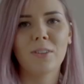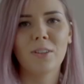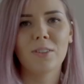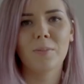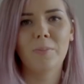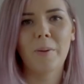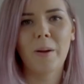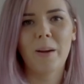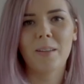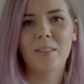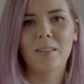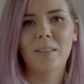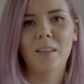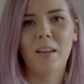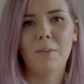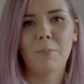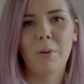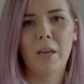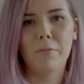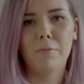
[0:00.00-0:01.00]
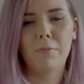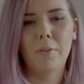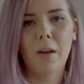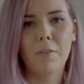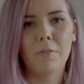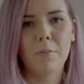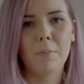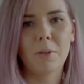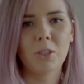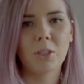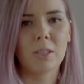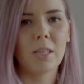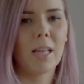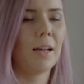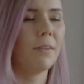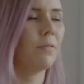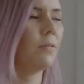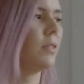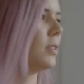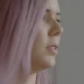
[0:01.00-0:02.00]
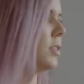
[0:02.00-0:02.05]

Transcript: Another part, I have 5 images left,